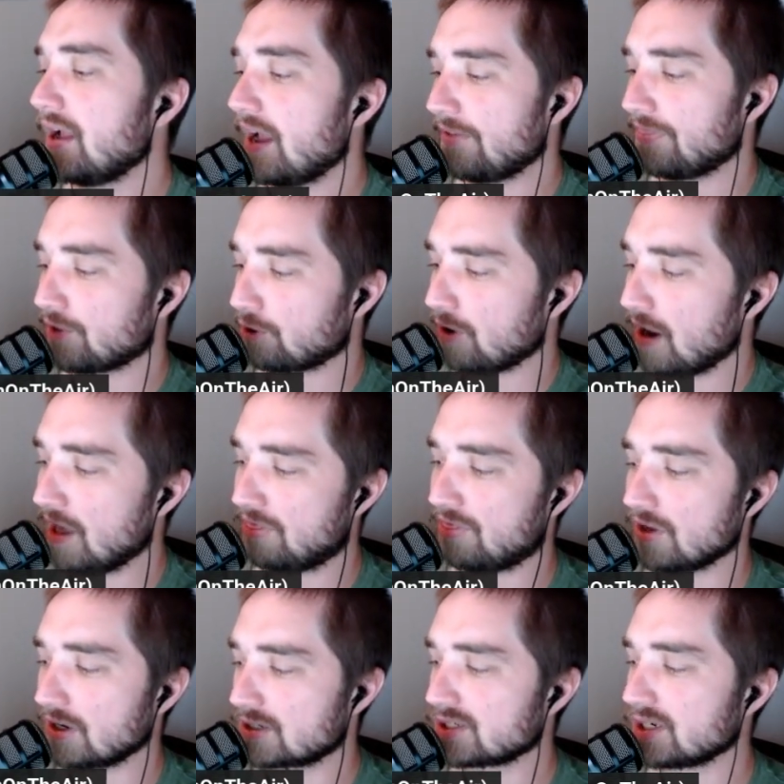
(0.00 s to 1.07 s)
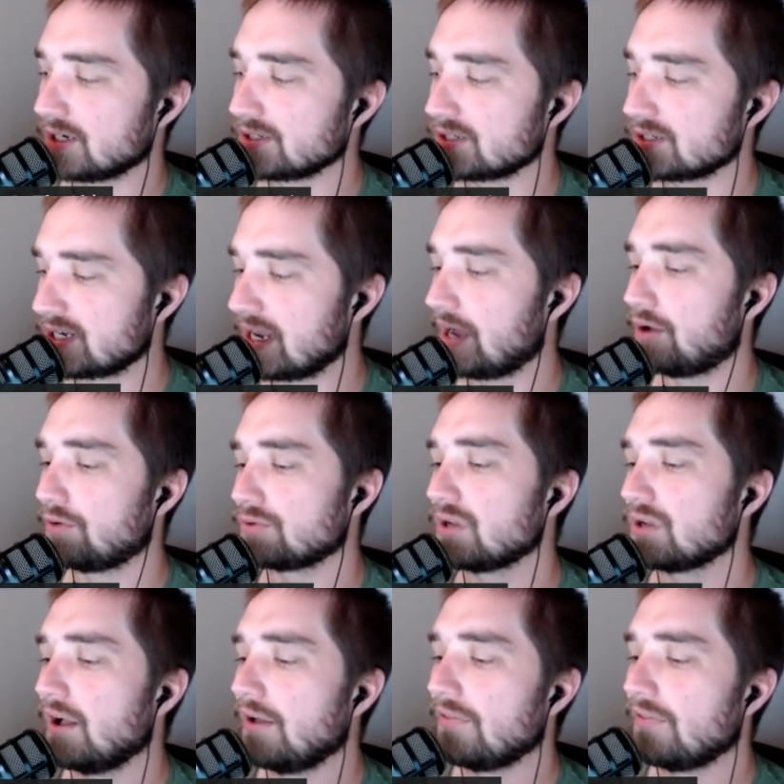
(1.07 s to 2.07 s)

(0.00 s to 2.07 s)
and their ethics unsound.